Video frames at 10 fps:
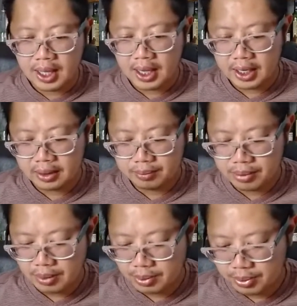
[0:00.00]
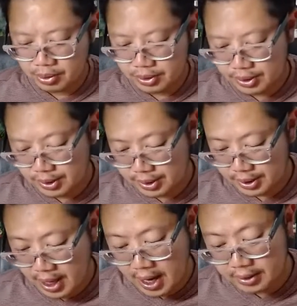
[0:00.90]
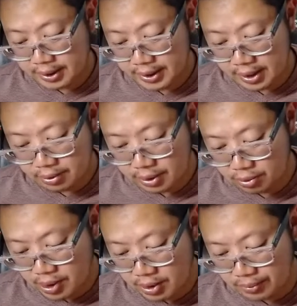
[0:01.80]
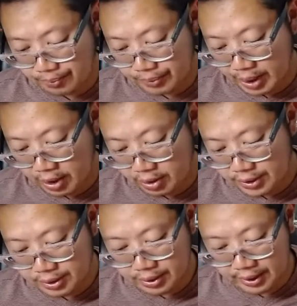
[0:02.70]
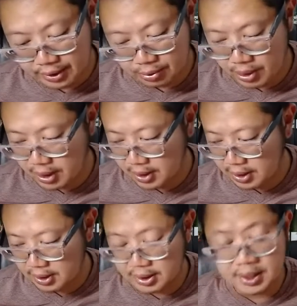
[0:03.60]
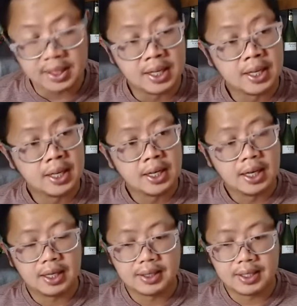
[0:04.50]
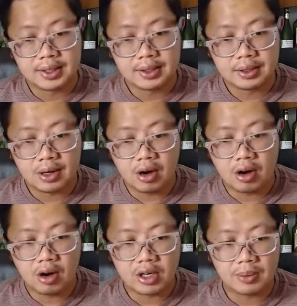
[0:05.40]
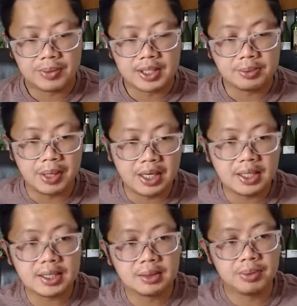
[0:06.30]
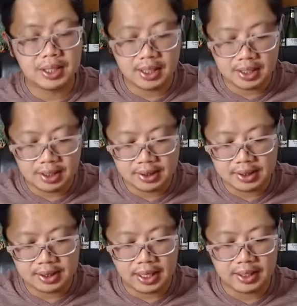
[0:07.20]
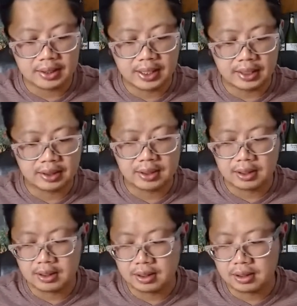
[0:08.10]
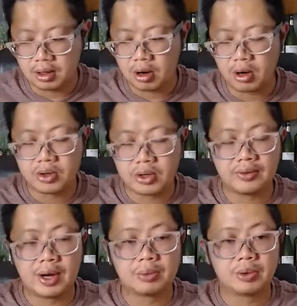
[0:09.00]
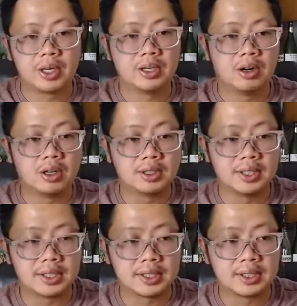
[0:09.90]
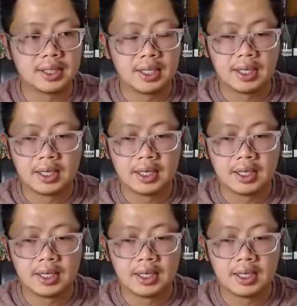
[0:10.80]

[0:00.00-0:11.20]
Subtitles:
And Premiere Pro is just handling that really well. I also like the way that it doesn't hog up the space, because I didn't get the hard drive upgrade on this.